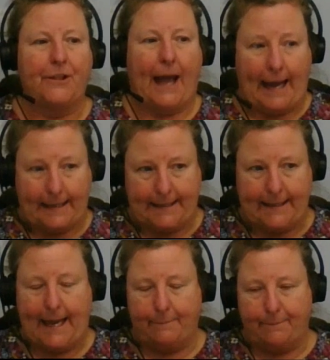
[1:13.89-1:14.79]
that
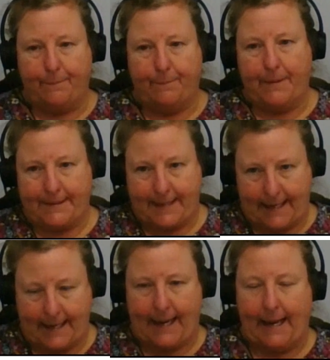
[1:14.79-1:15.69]
hadn't yet
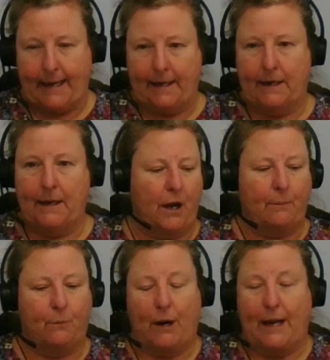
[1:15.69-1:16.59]
sent in
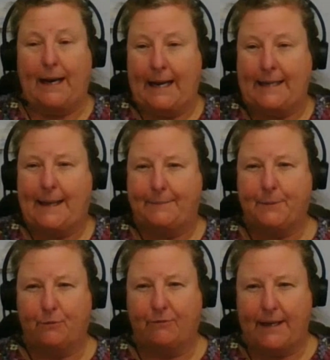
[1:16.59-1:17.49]
well, like an
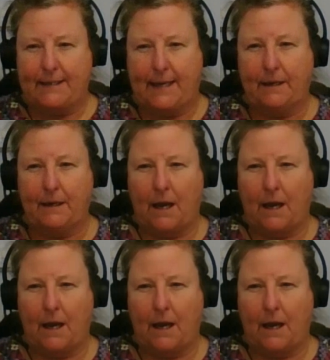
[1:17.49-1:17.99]
acceptable reading,